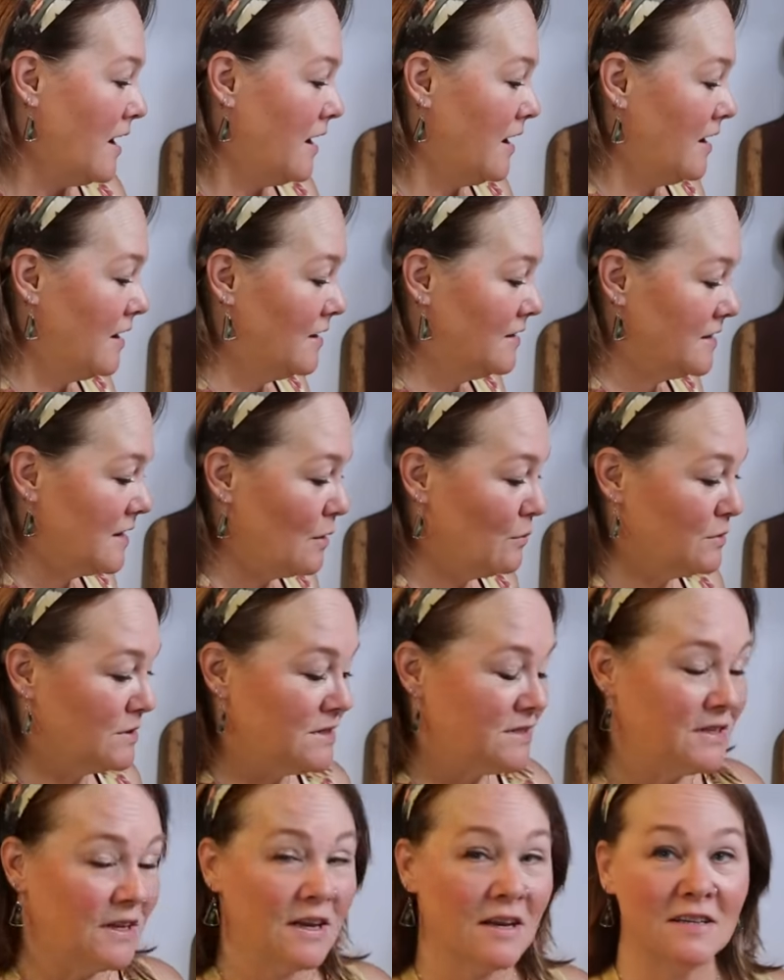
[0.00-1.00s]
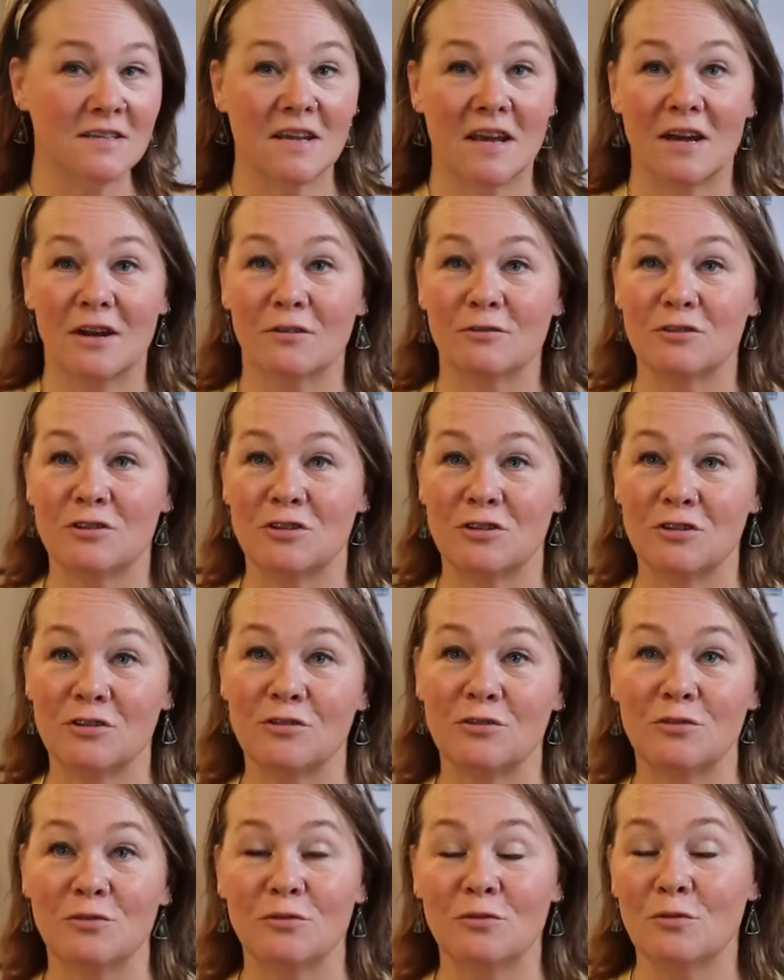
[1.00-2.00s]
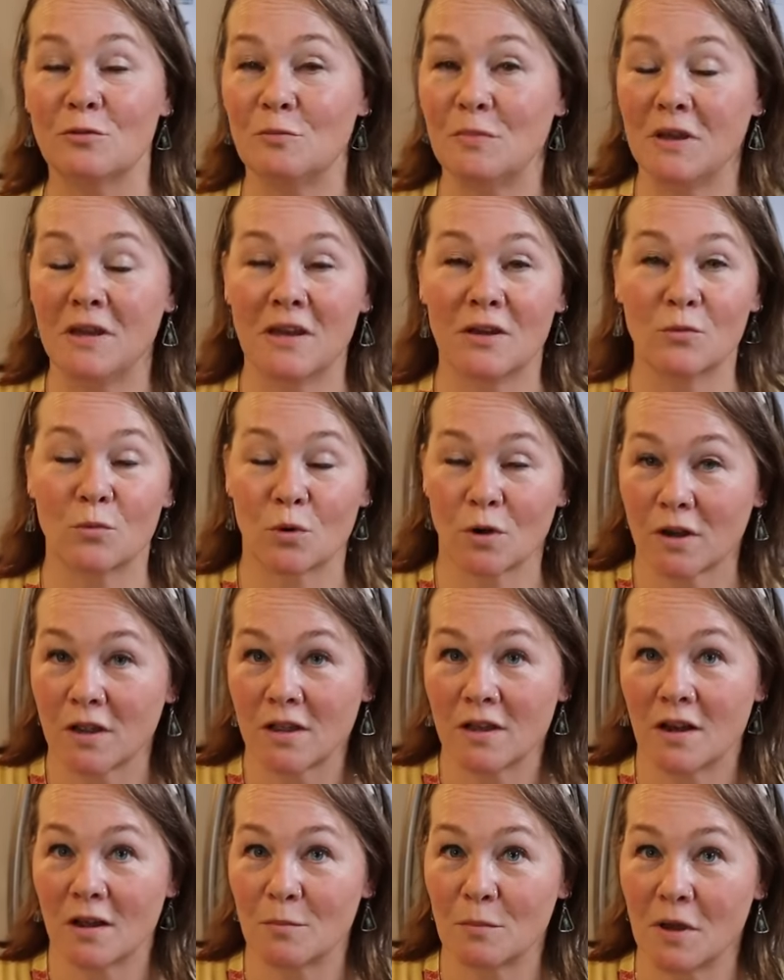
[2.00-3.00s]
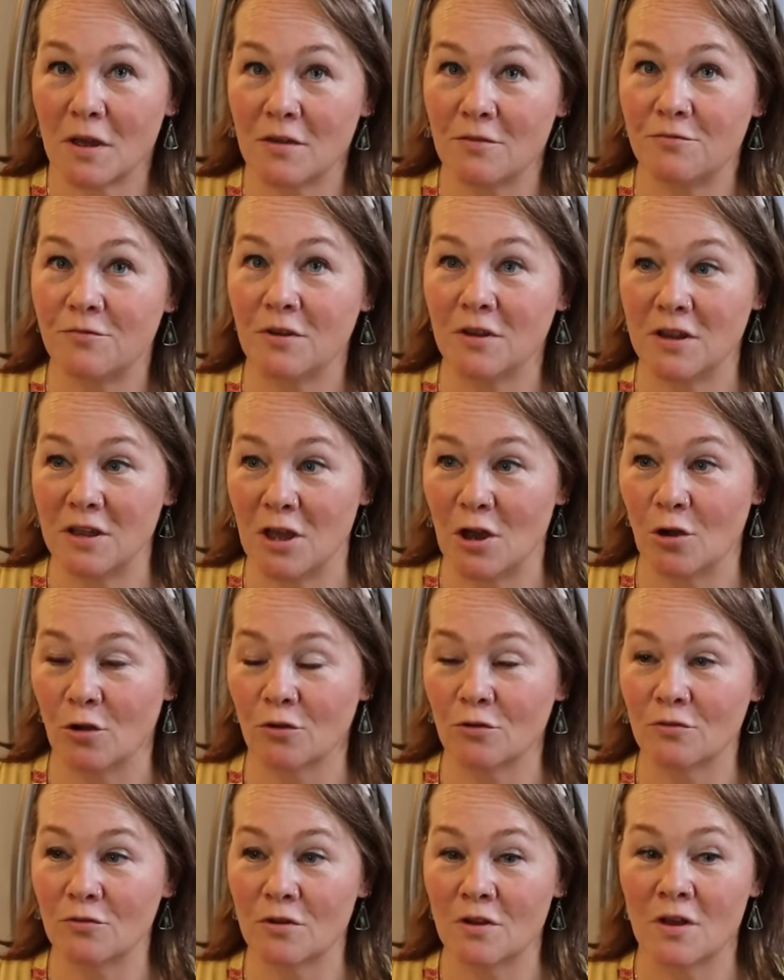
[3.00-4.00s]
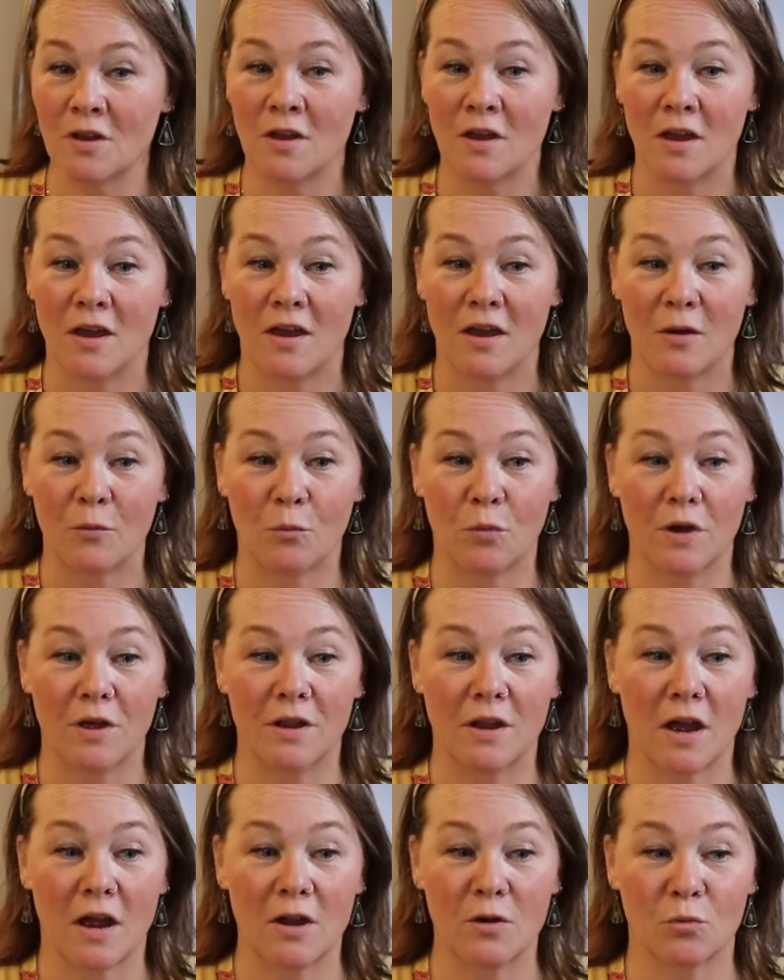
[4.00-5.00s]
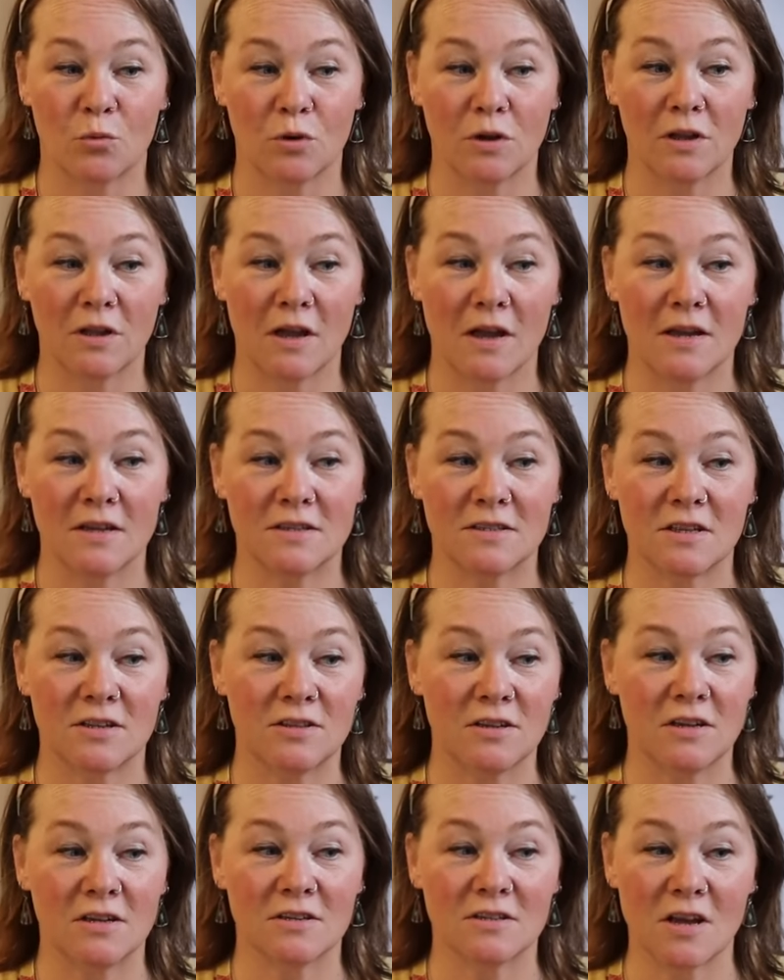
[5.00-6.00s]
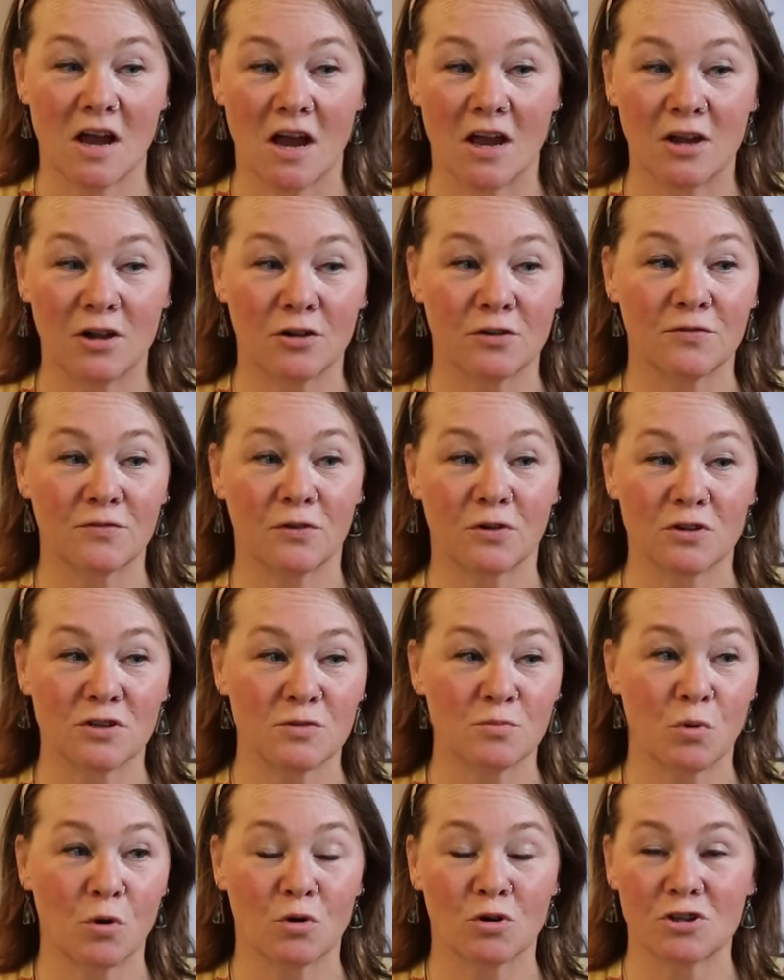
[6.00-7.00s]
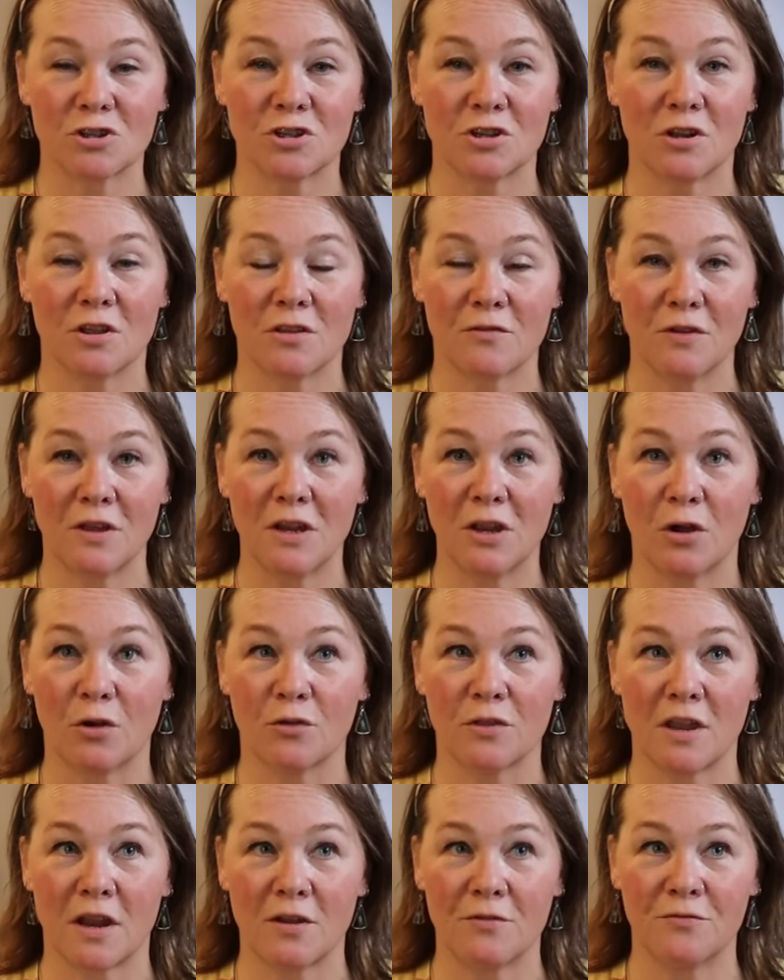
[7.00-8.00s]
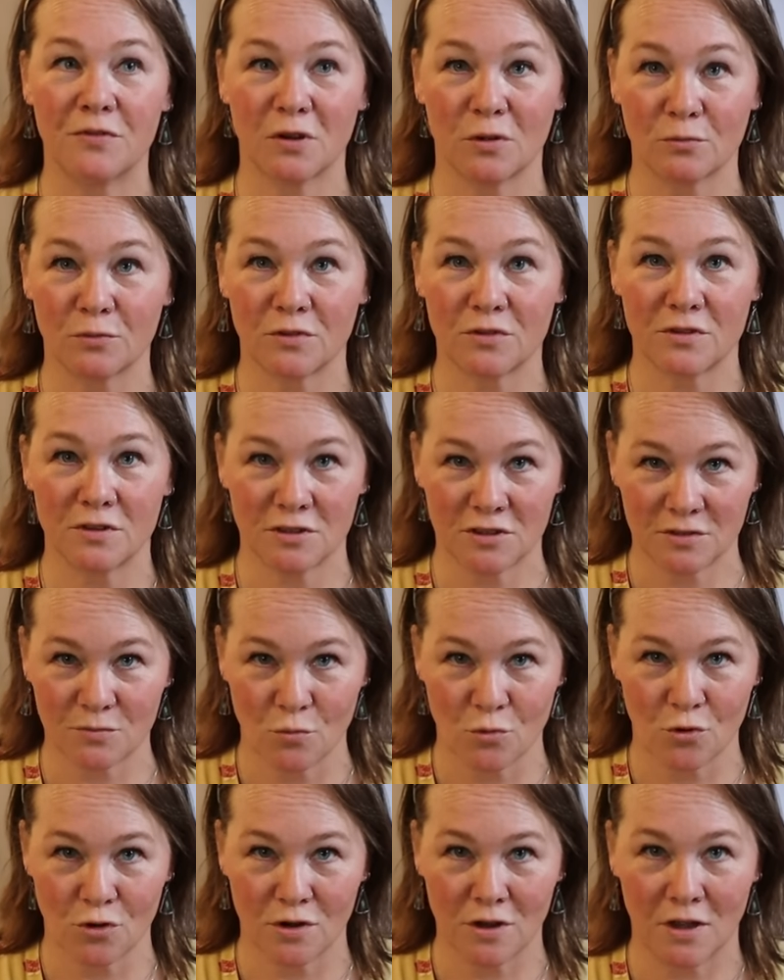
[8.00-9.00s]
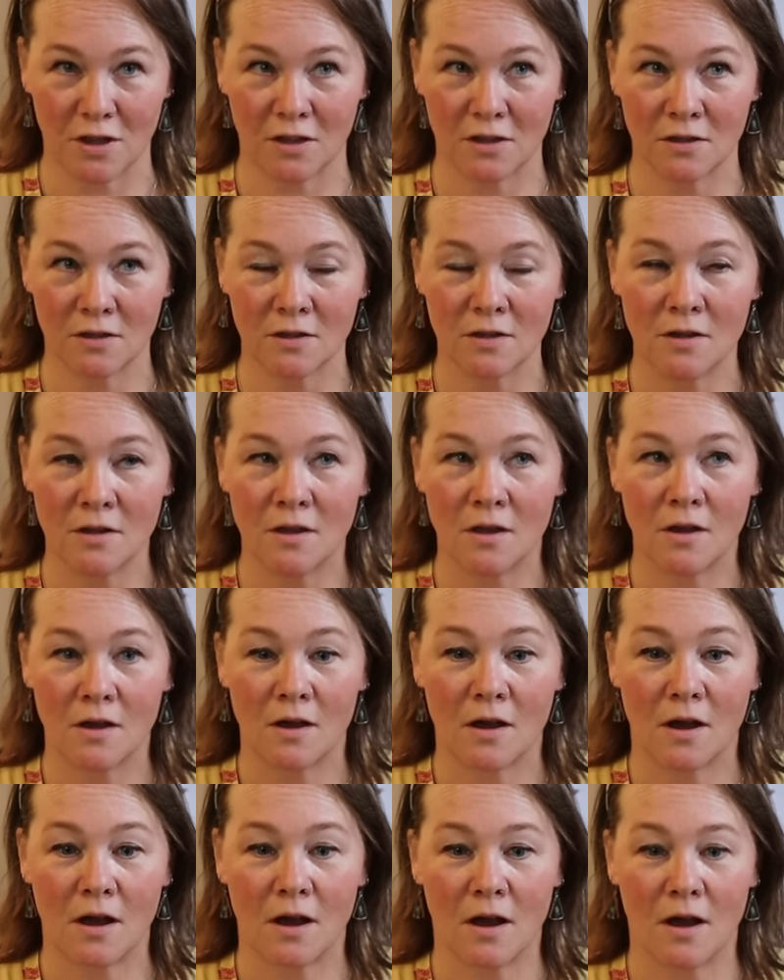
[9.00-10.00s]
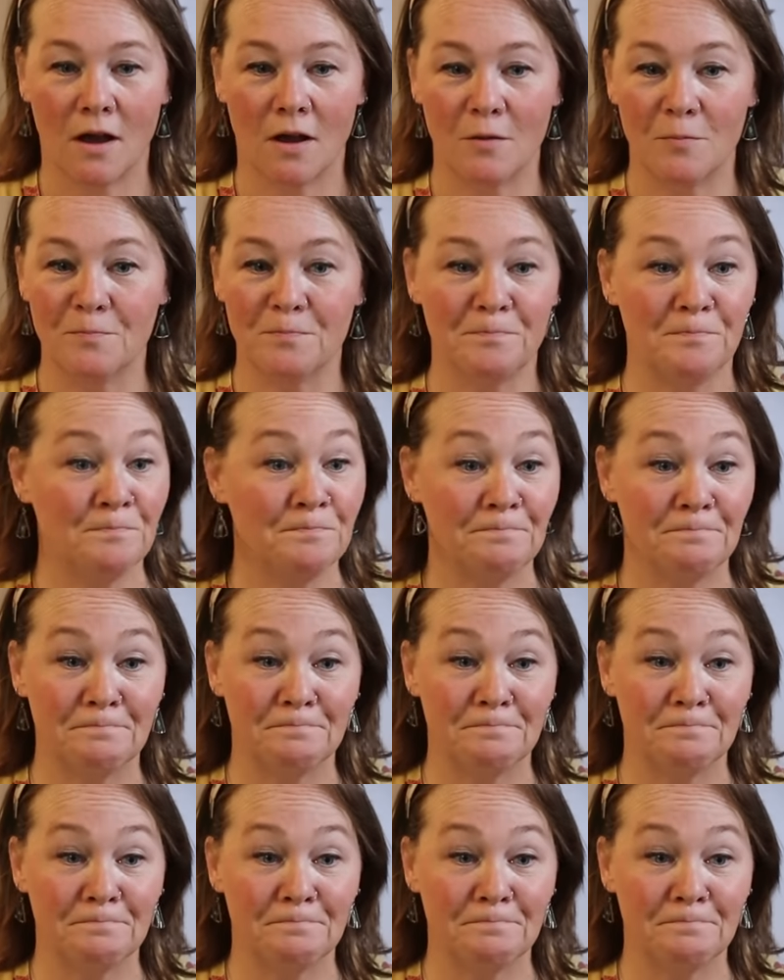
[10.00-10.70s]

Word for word: And I was sitting down to begin working on my video when I realized that the entire first portion of the video that I filmed this morning um,